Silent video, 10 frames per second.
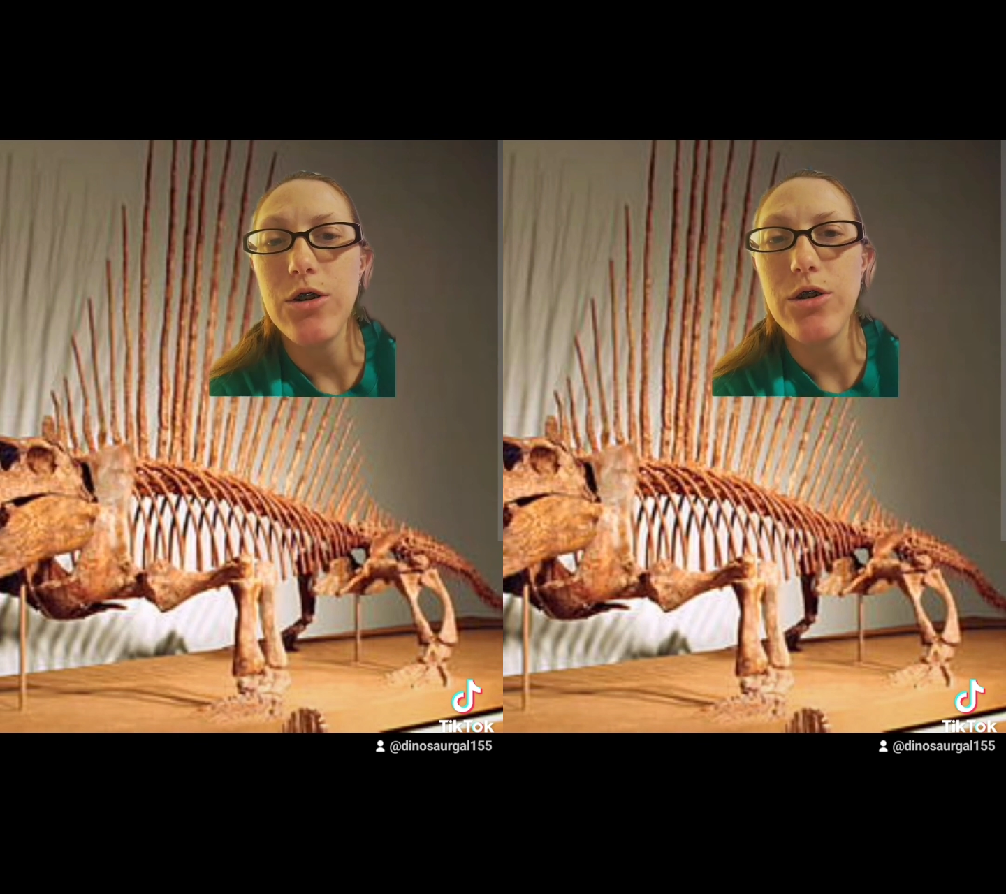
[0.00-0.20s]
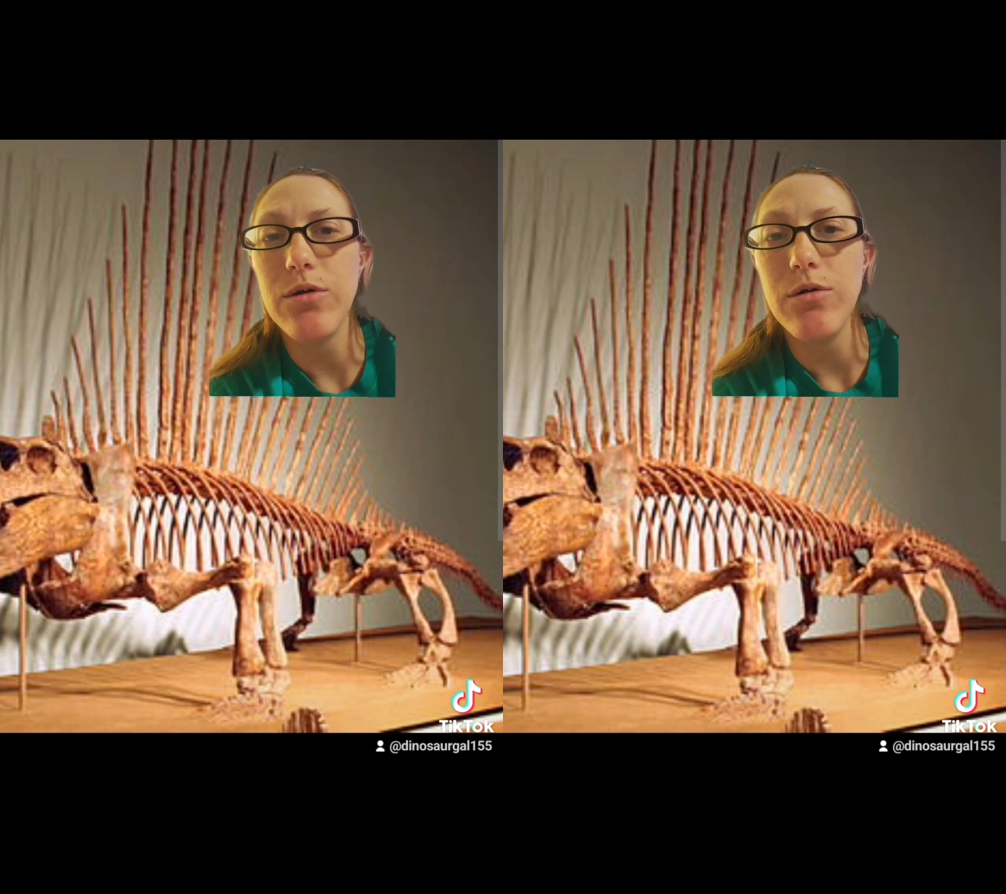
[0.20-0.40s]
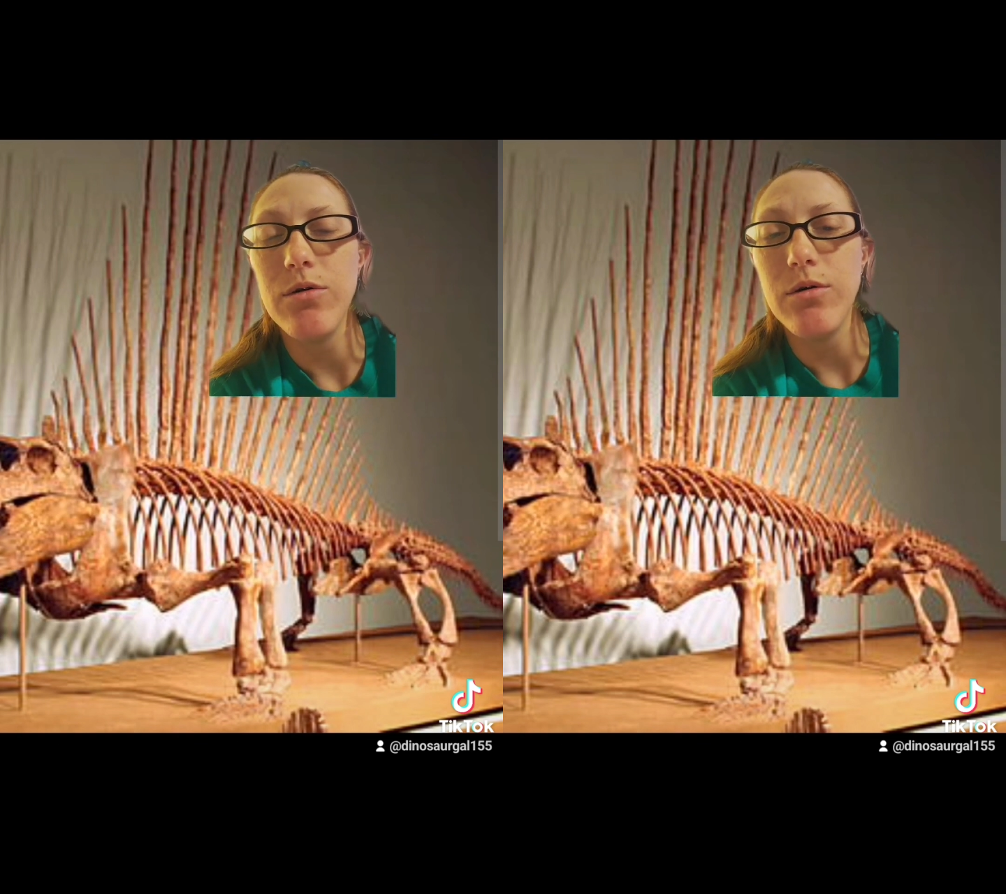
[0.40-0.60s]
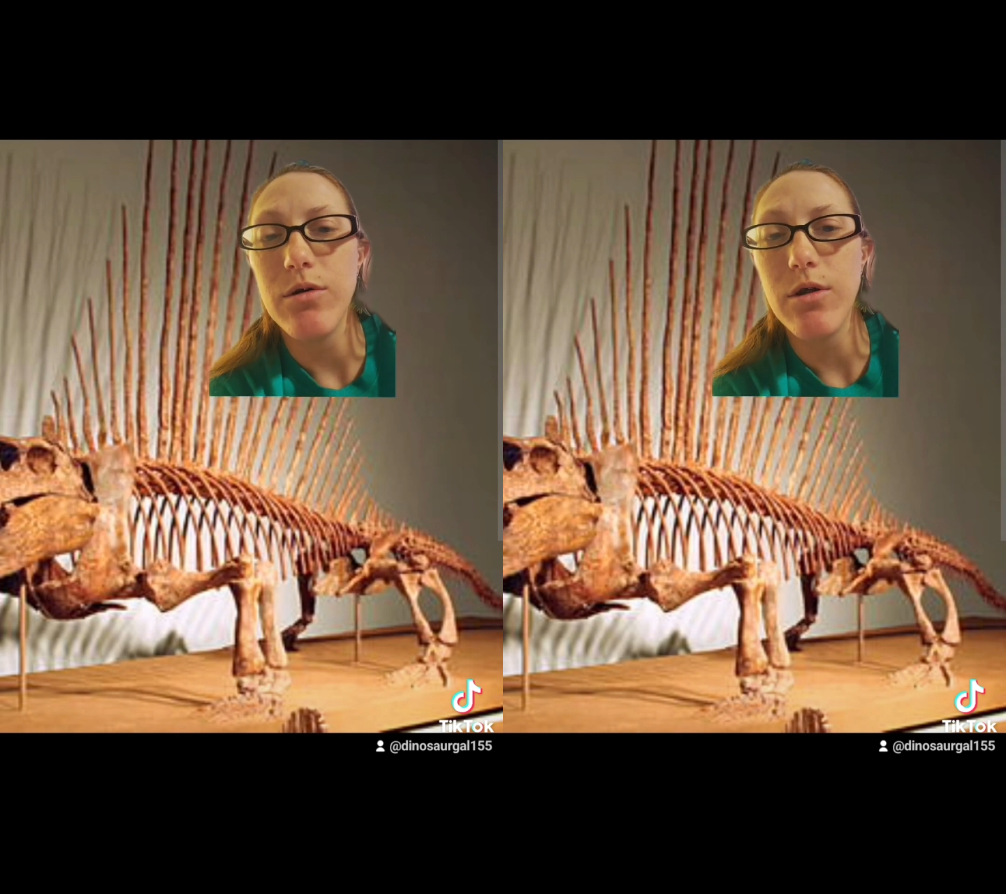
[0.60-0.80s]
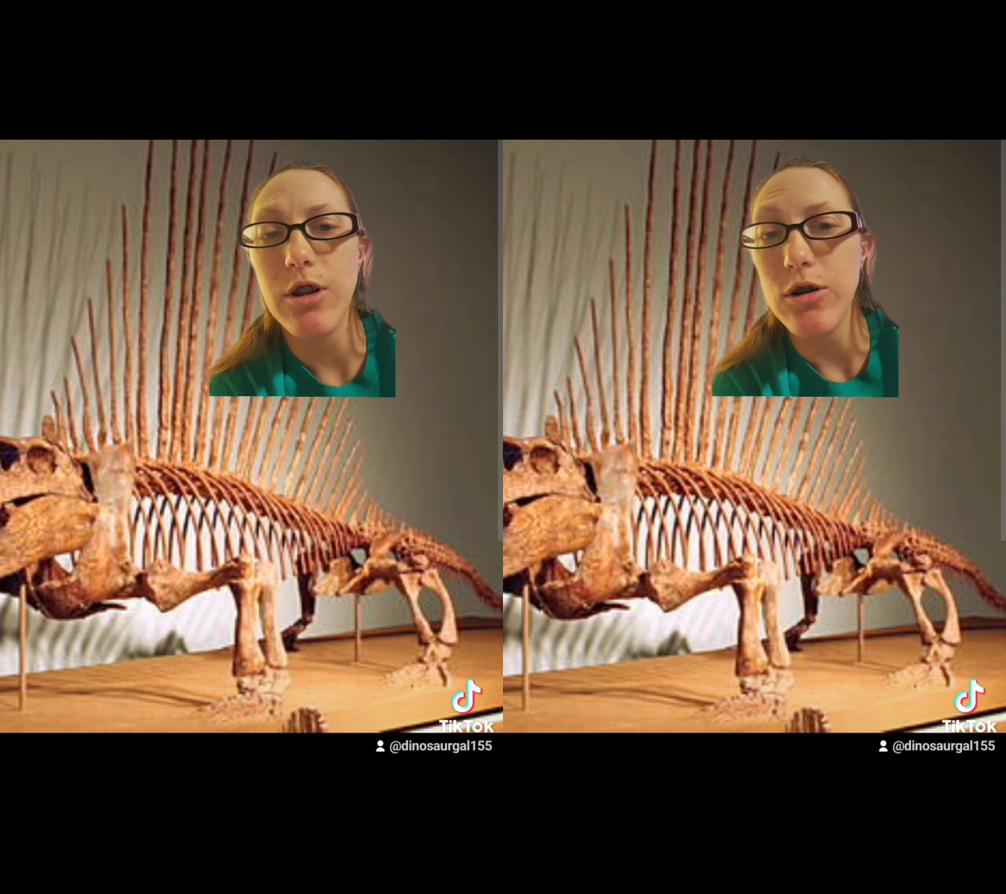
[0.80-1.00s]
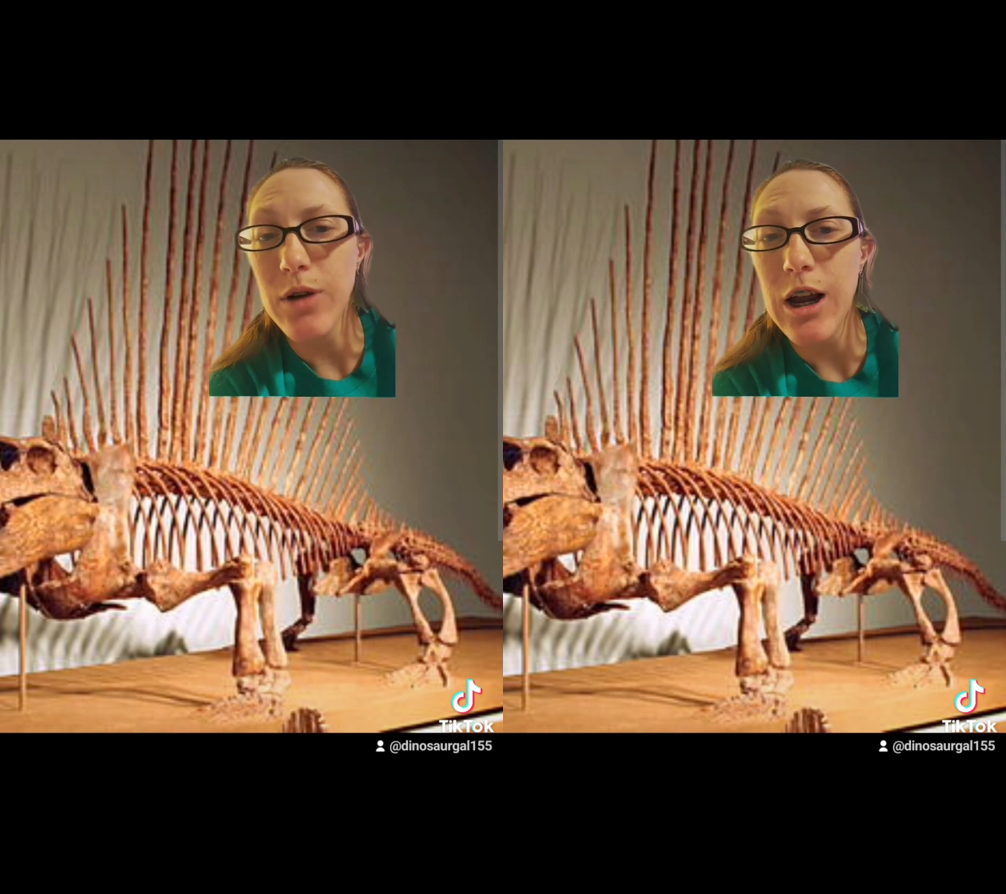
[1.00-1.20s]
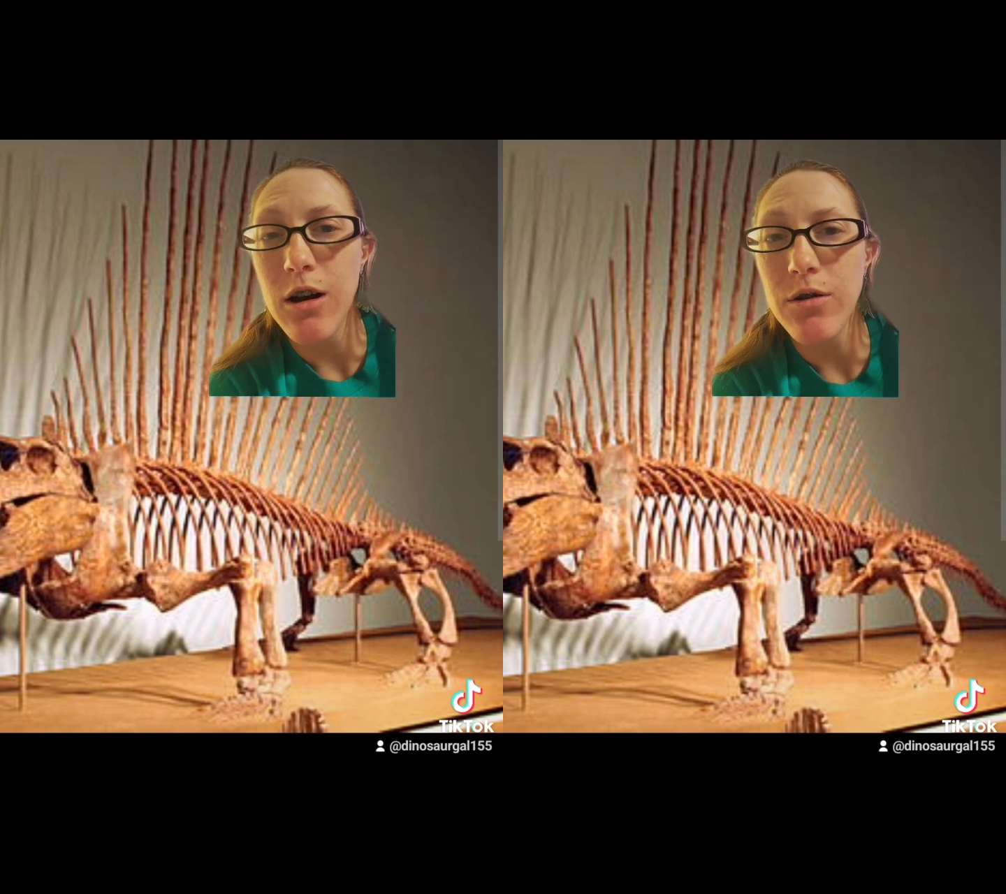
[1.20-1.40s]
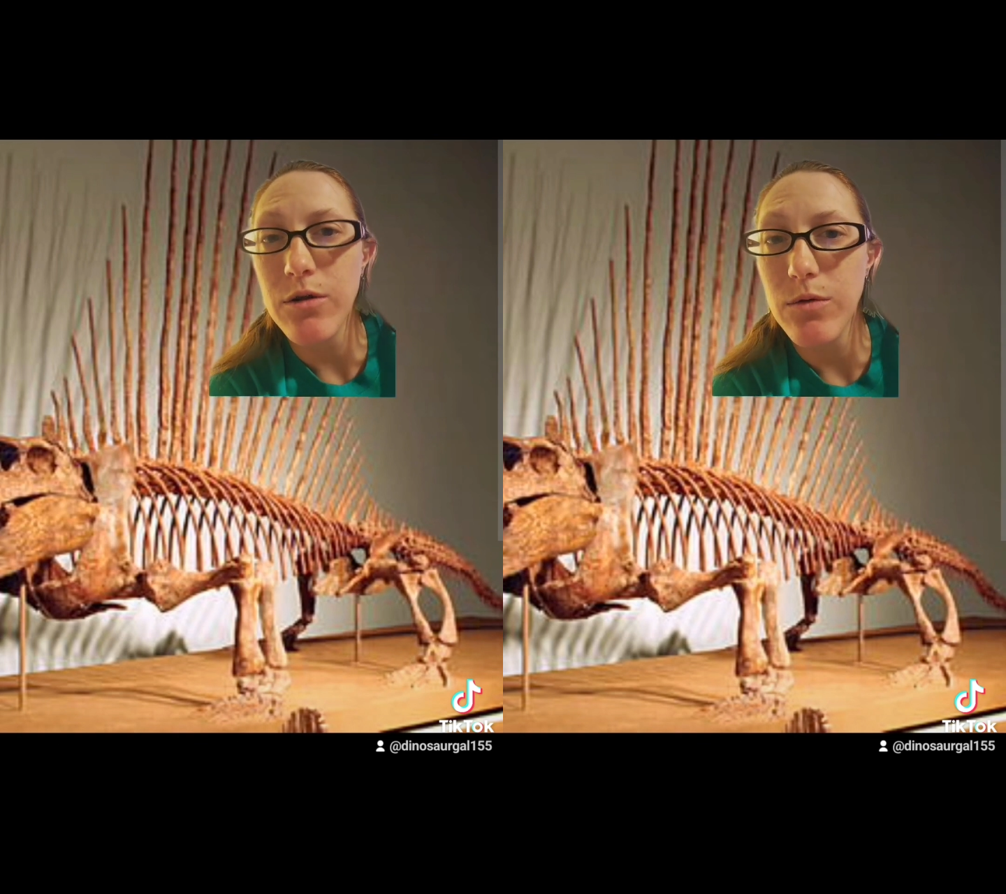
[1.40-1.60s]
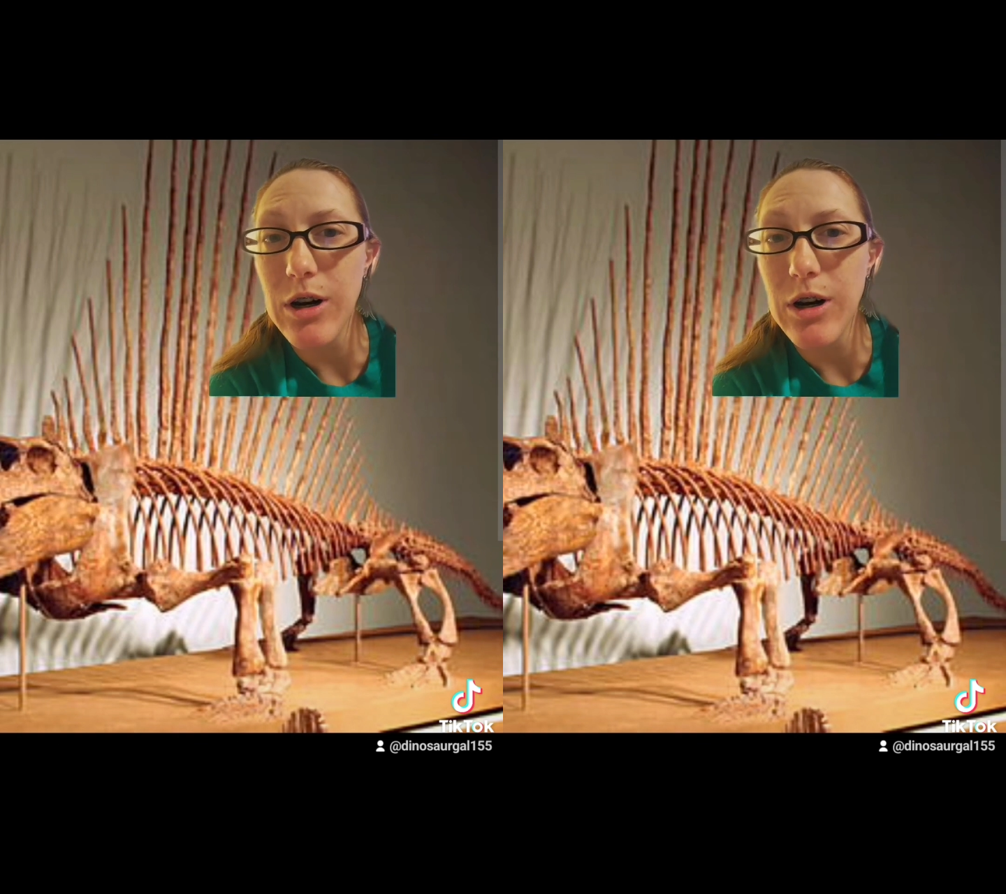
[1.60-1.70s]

to the ground,